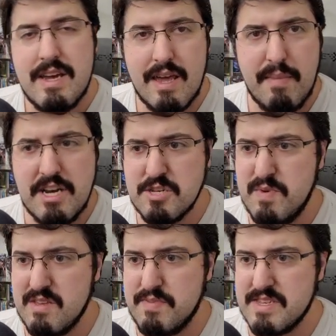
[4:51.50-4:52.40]
it might just
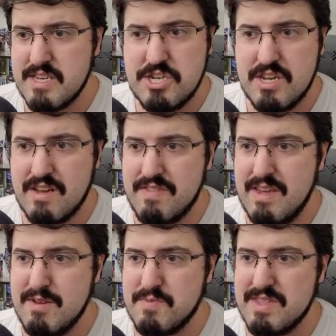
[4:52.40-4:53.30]
be the positioning of the
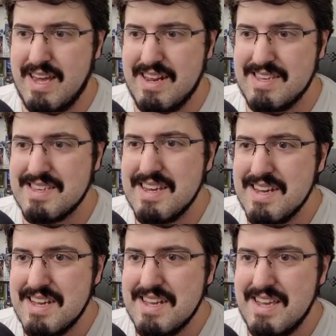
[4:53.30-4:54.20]
image, but that is,
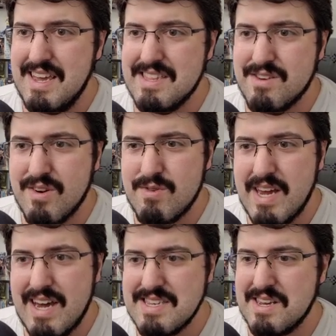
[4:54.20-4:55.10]
it's
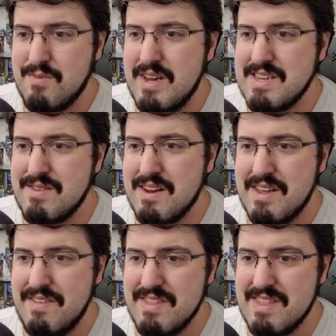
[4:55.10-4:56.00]
grotesque in ways that
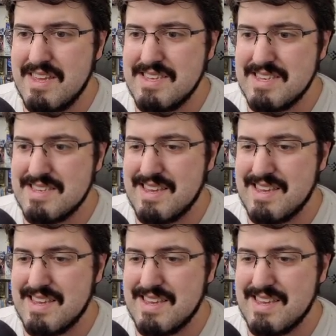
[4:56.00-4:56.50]
even this is,